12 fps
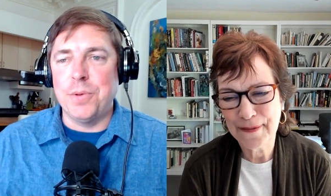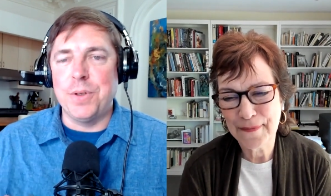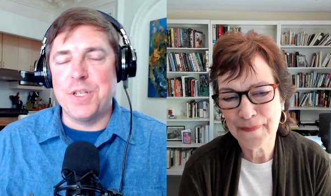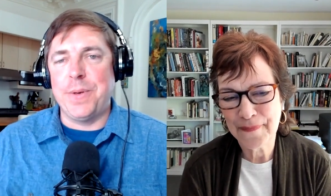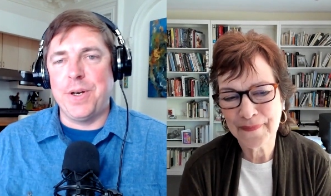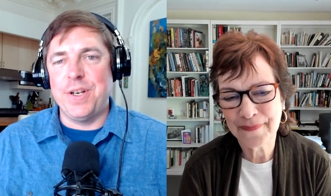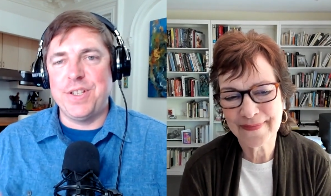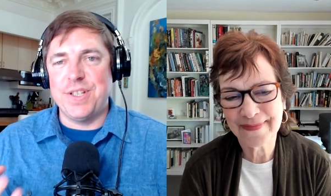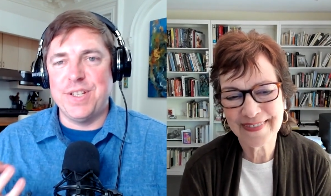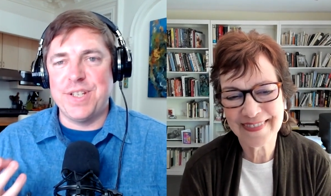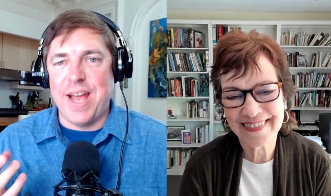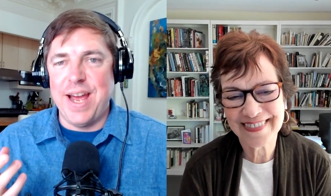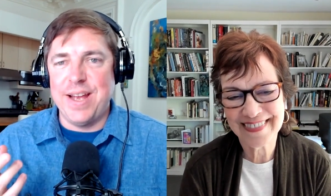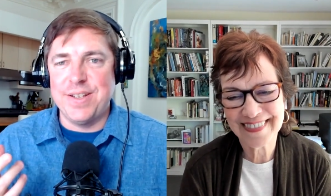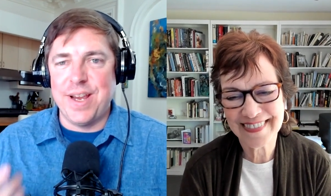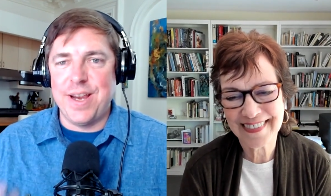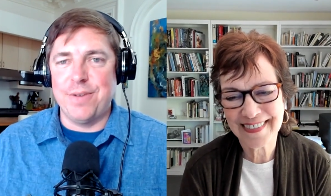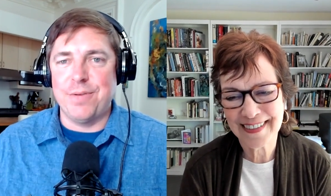Speaker 1: experiences as
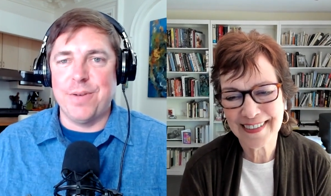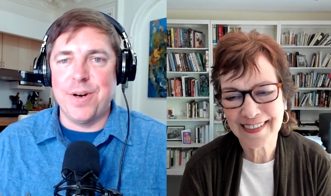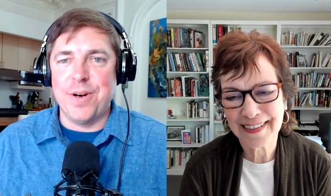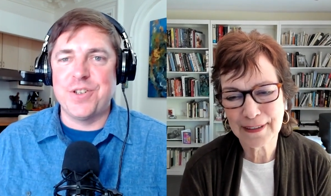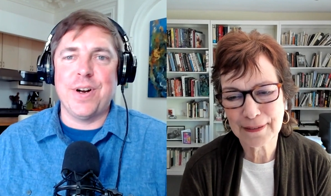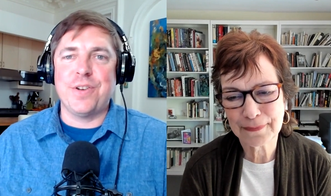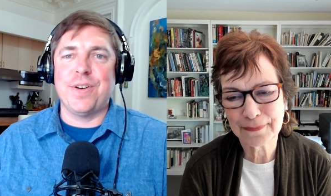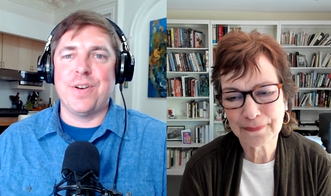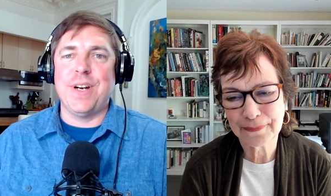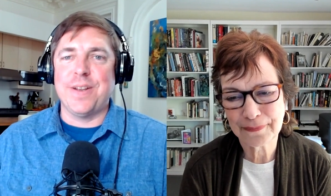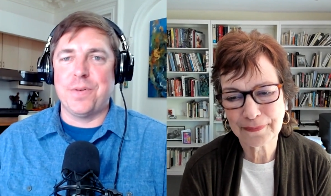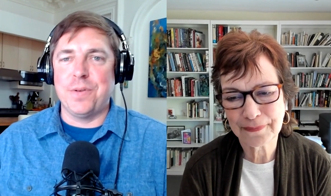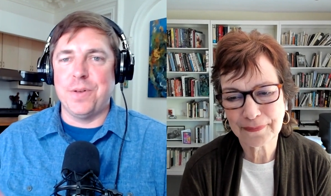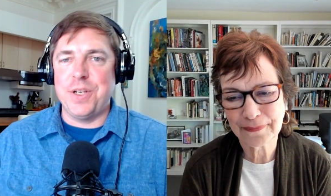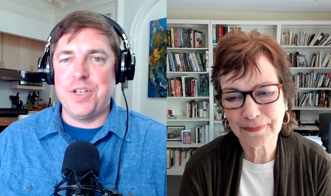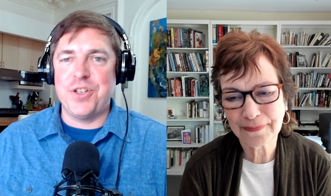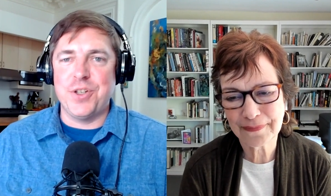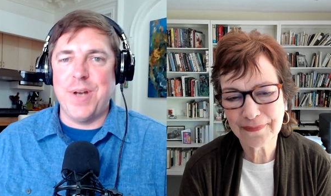a restaurant critic that really
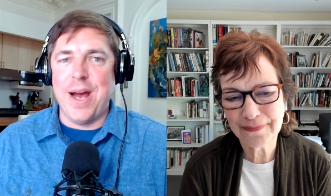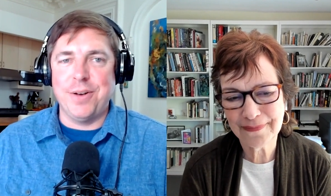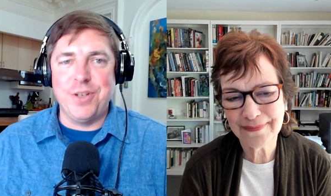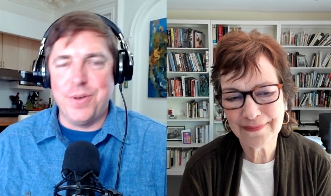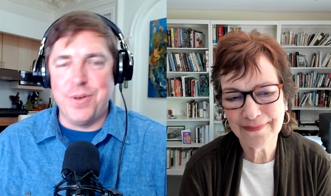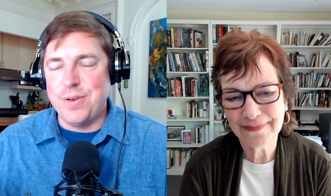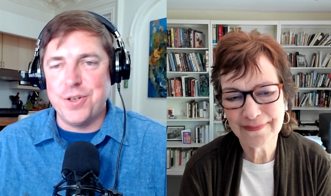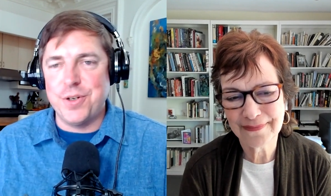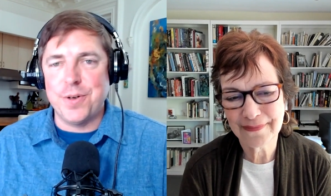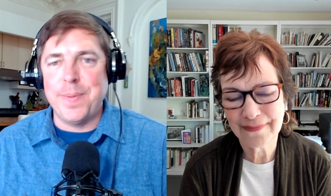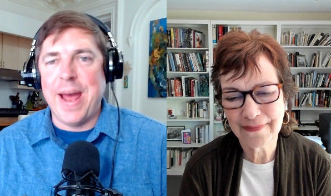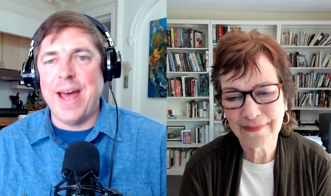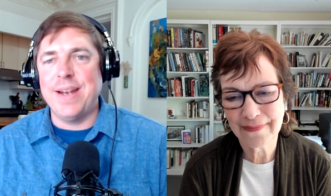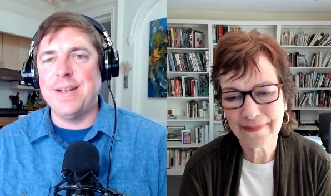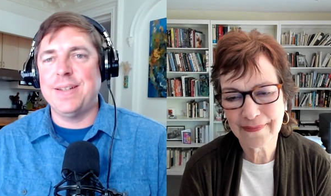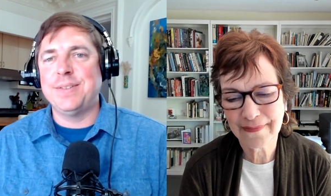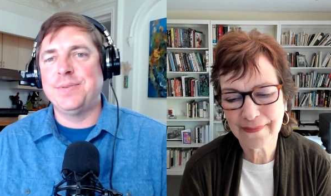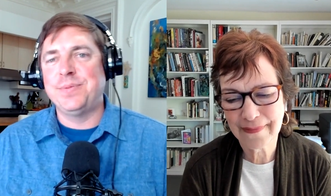stood out to you, either good or bad?
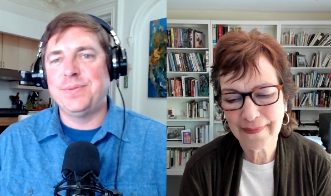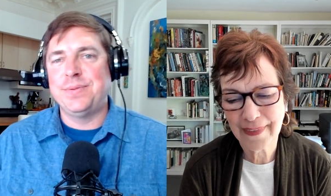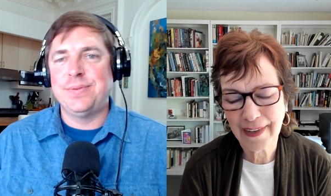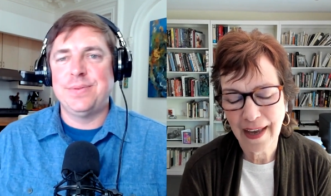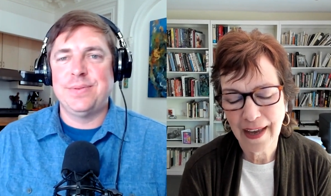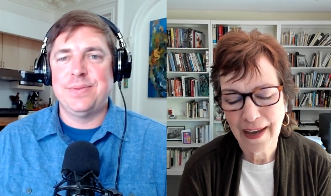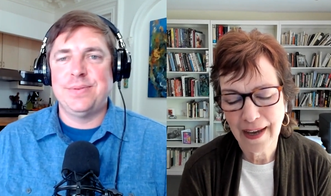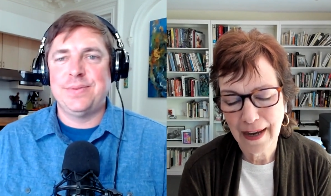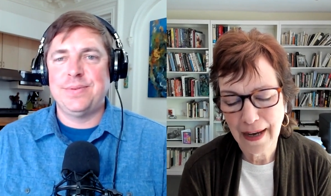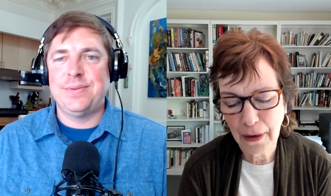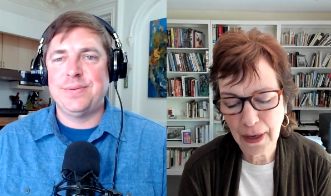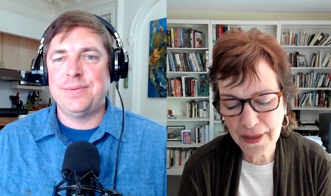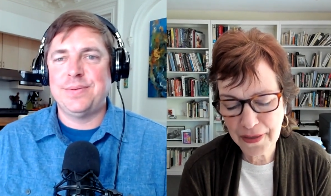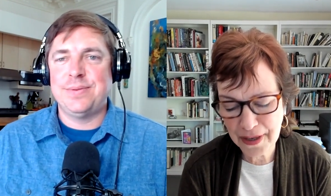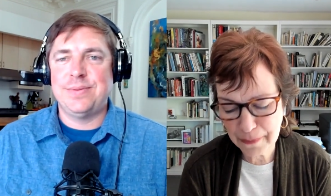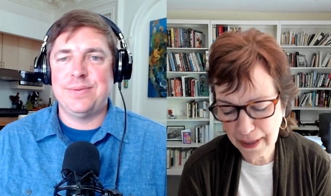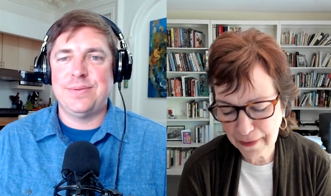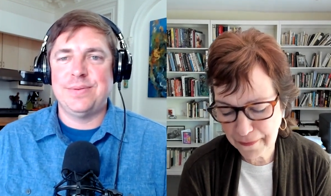
Speaker 2: I
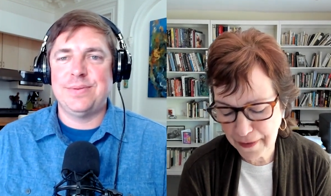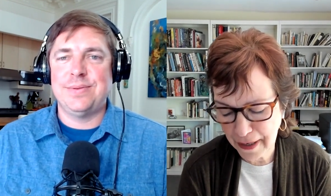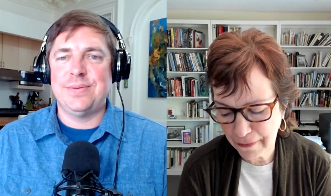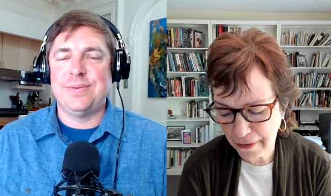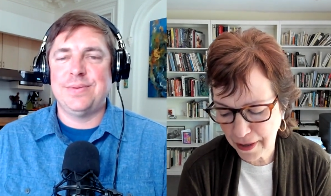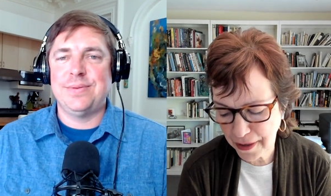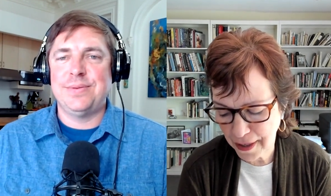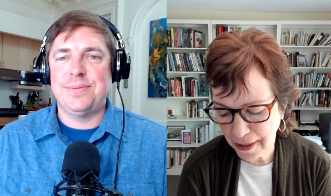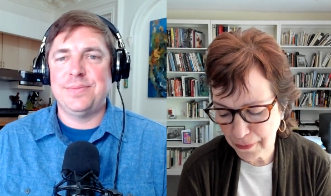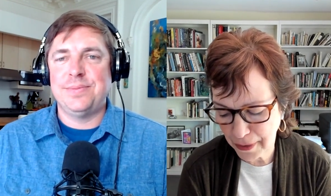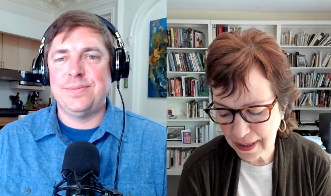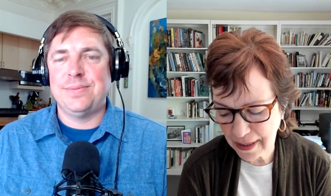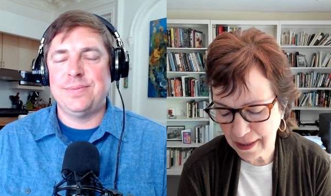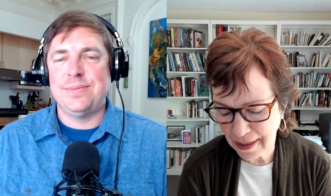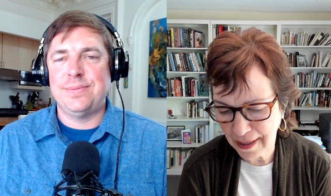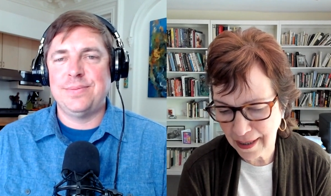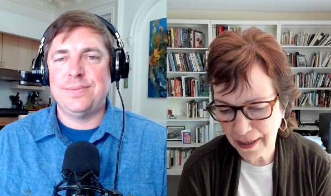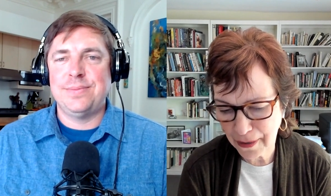think my favorite thing was
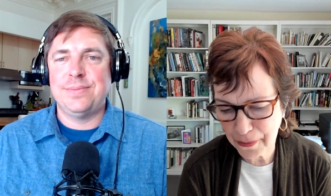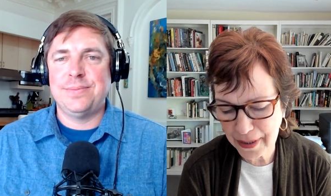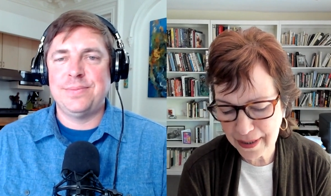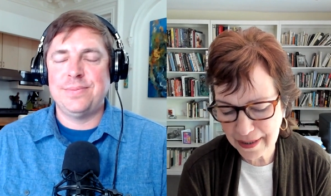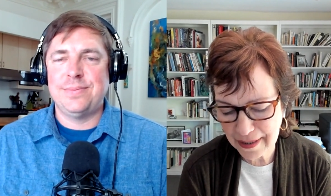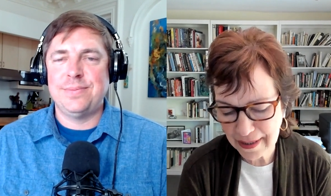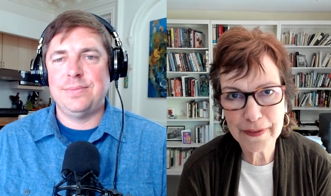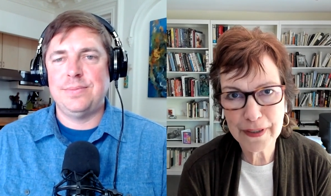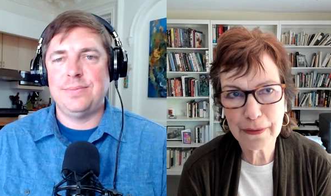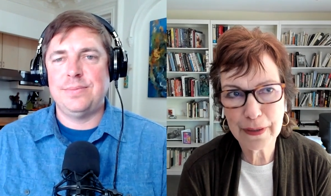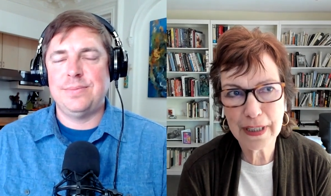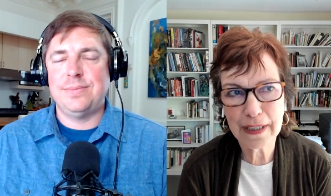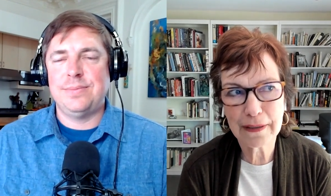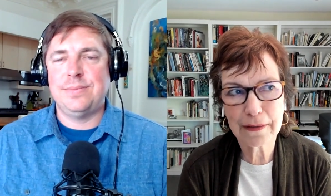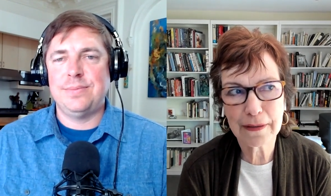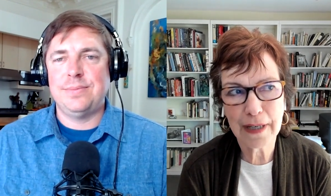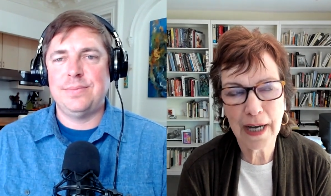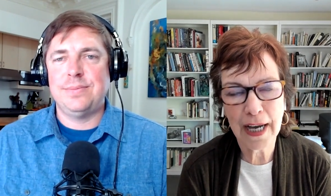I was
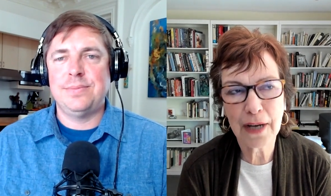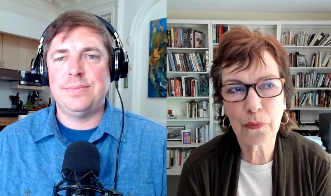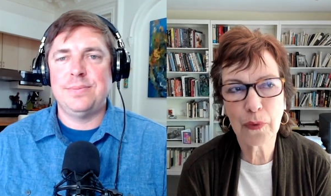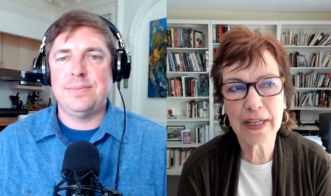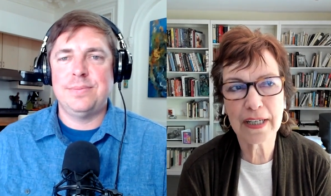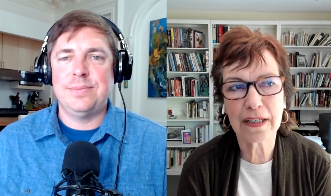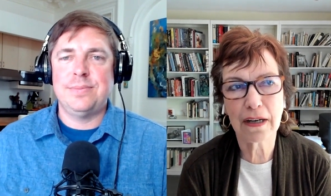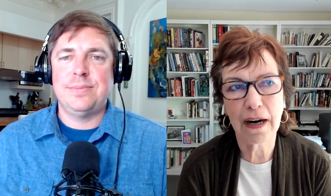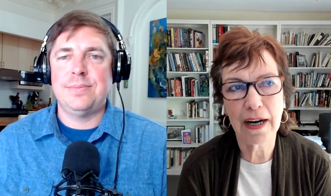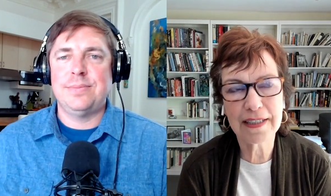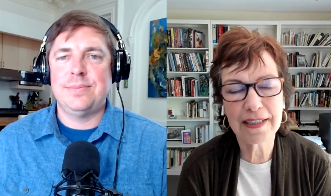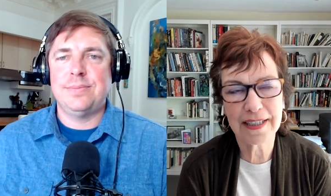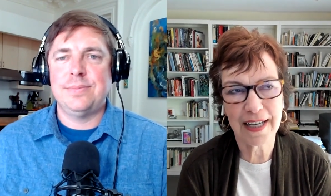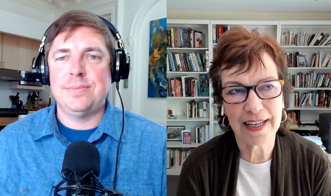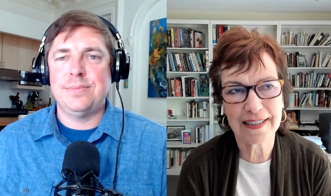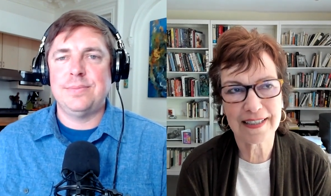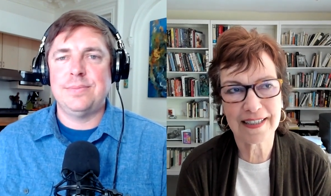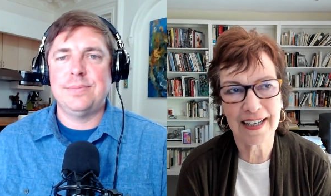reviewing, I had won a
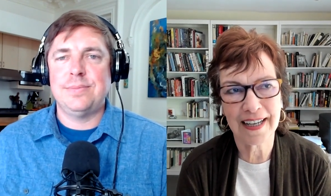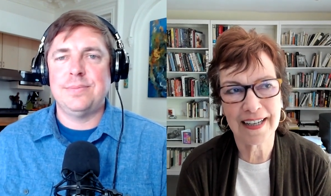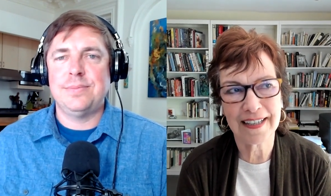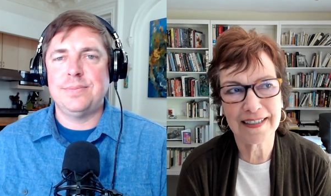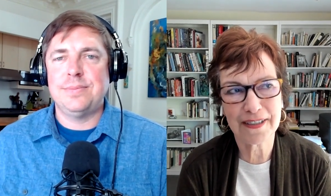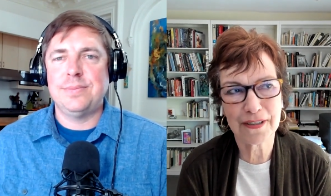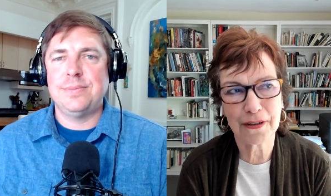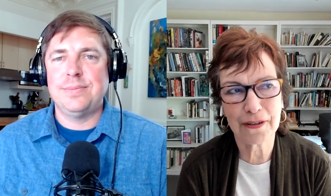contest and